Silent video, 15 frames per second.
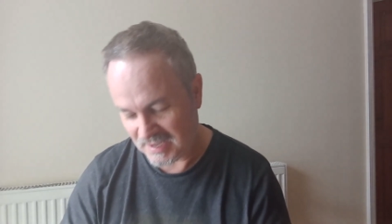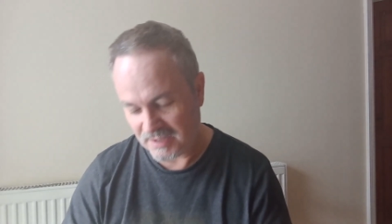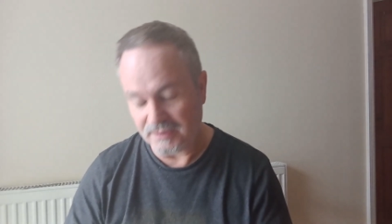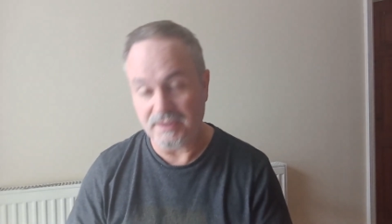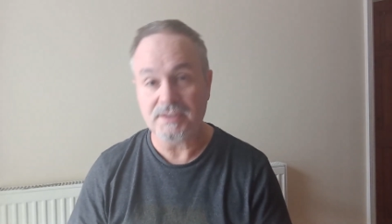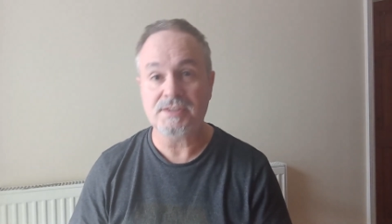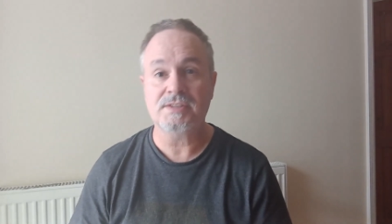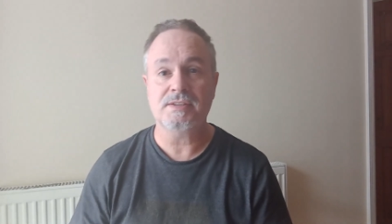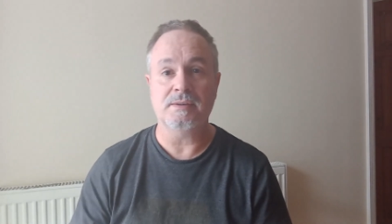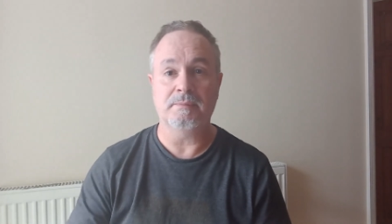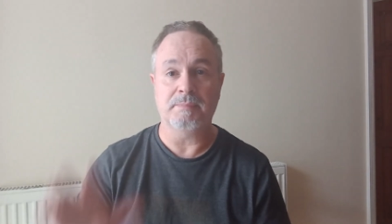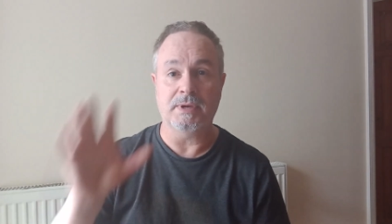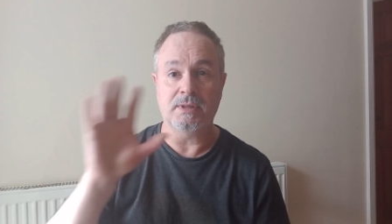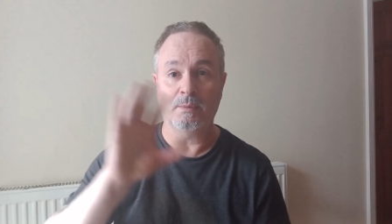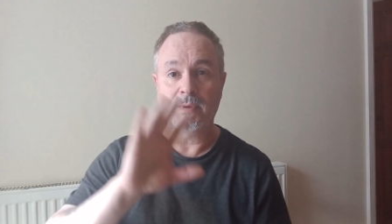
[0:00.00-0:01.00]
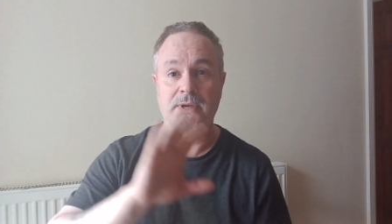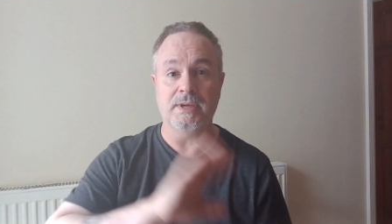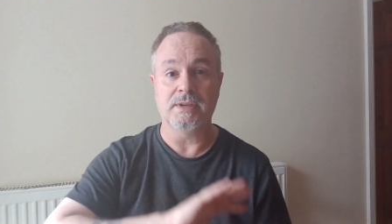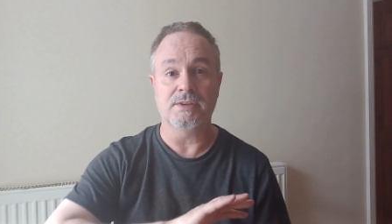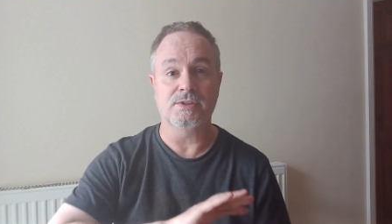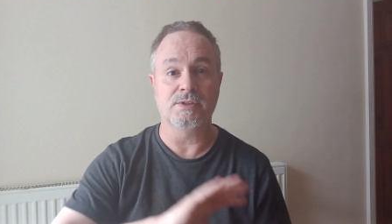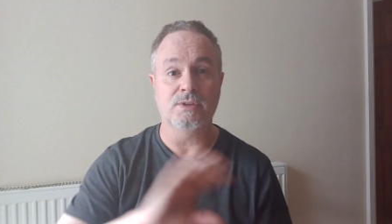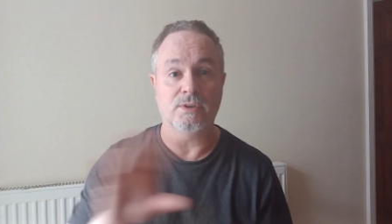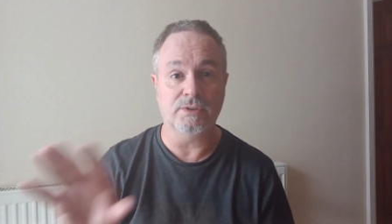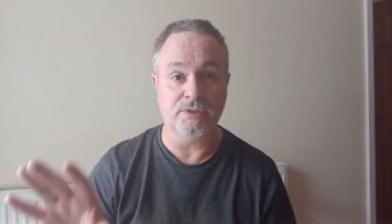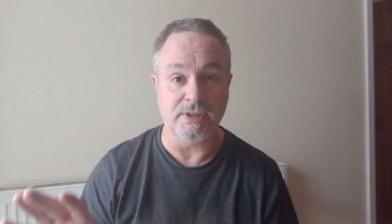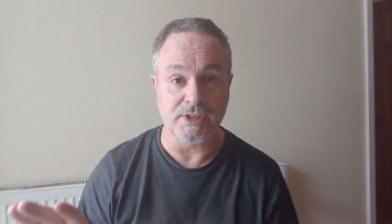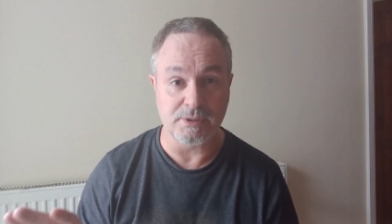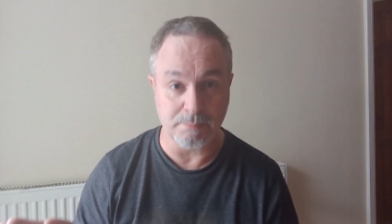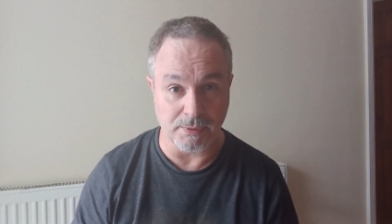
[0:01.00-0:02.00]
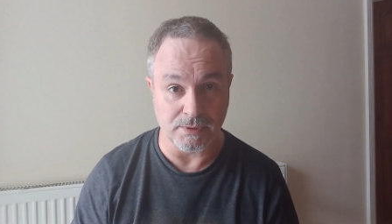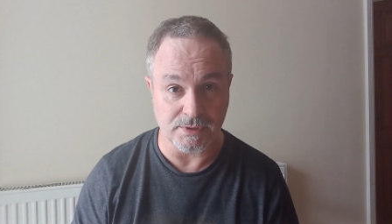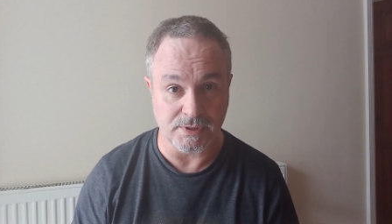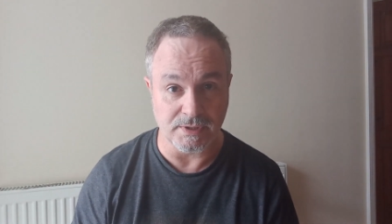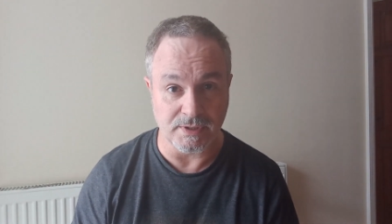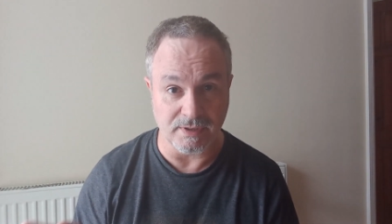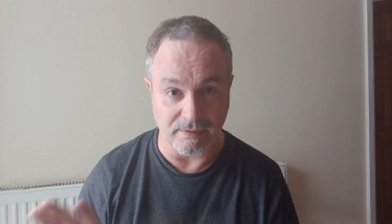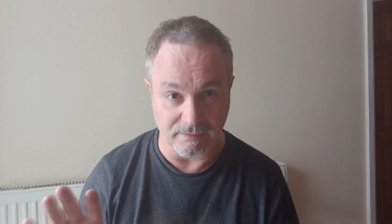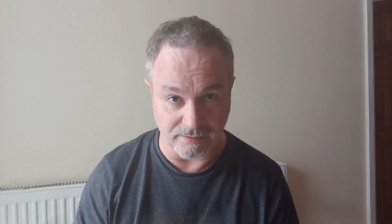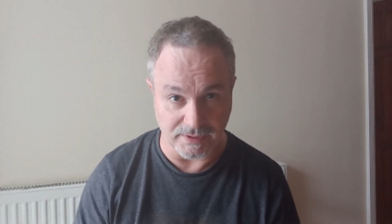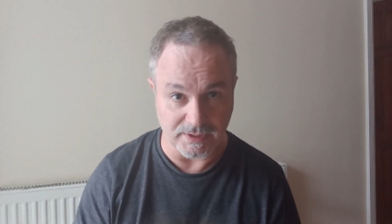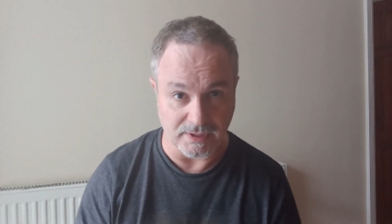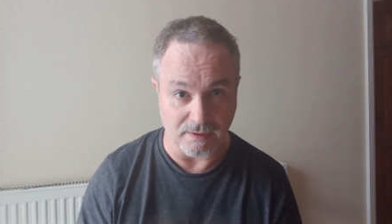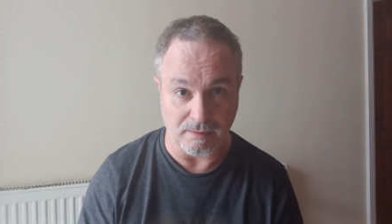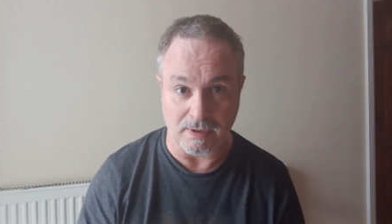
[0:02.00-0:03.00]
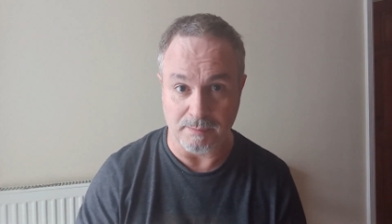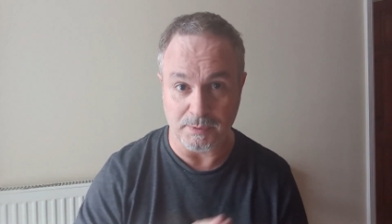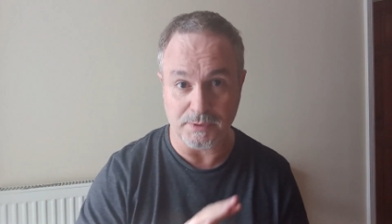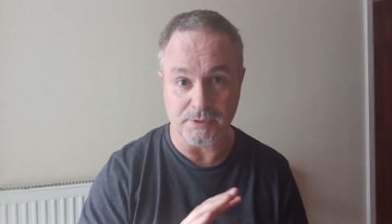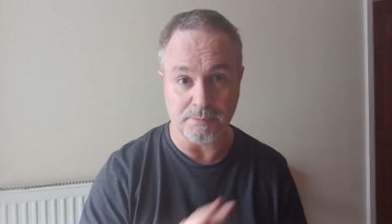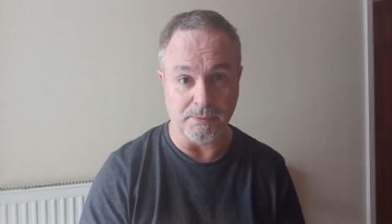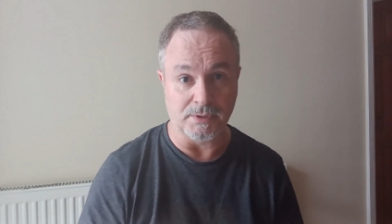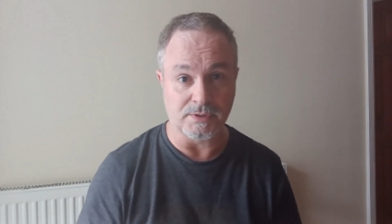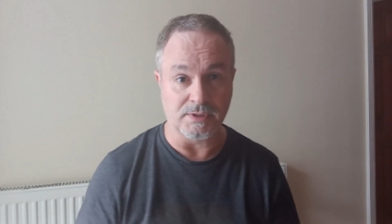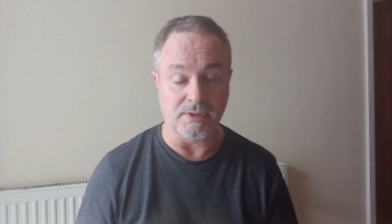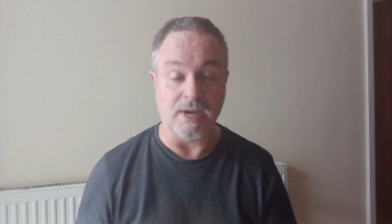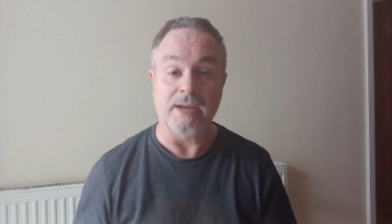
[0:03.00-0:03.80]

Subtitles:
This, by the way, is not a sponsored video. I'm not sponsored.